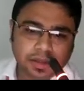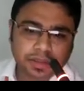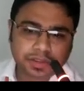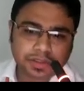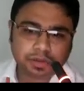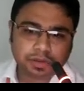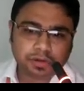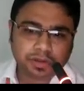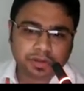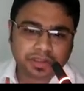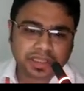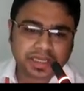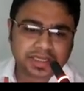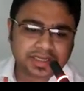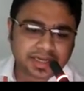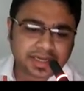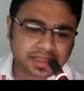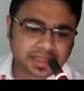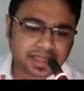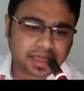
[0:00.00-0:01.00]
So
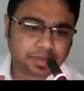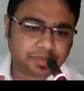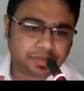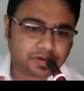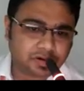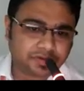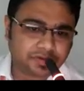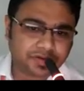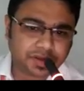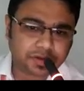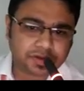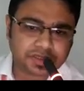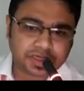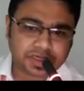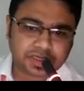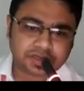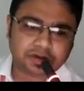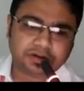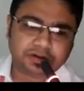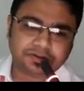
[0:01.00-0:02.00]
these are the approved
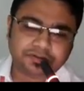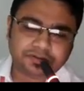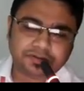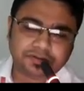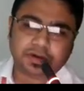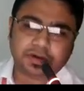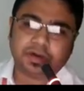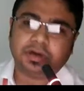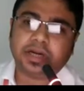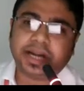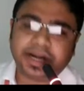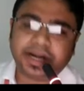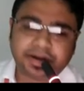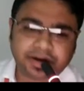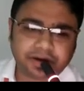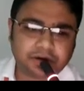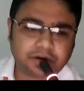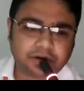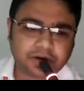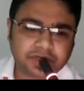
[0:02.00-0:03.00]
uses of
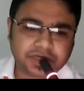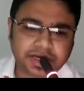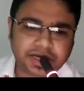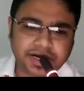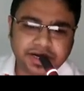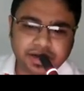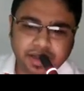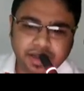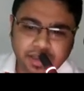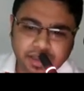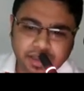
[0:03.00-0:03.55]
nitric oxide,